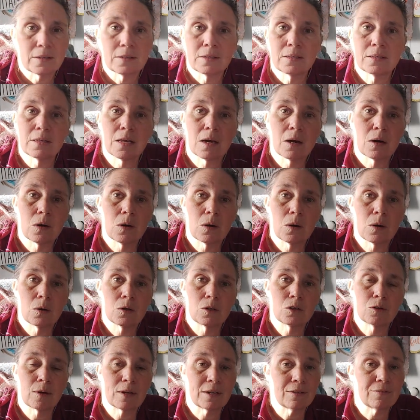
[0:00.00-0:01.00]
So
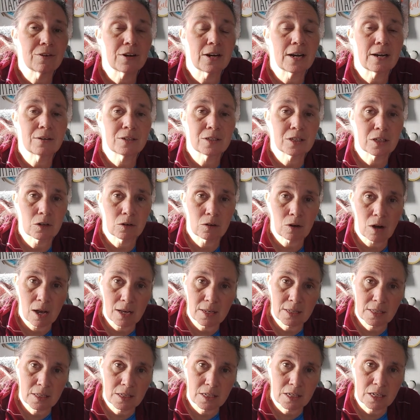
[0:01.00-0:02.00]
24 hours of
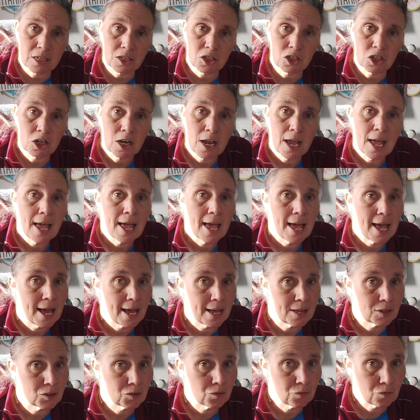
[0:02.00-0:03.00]
cross stitch
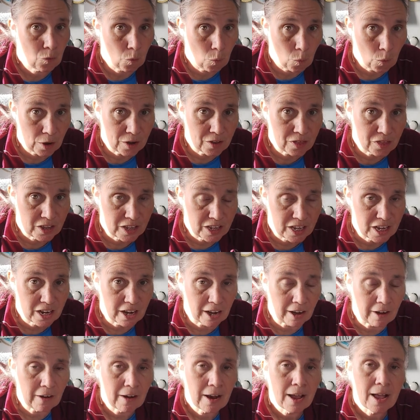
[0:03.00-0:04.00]
has 4 in the
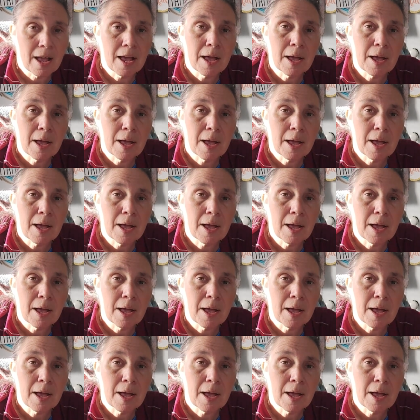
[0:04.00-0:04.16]
year,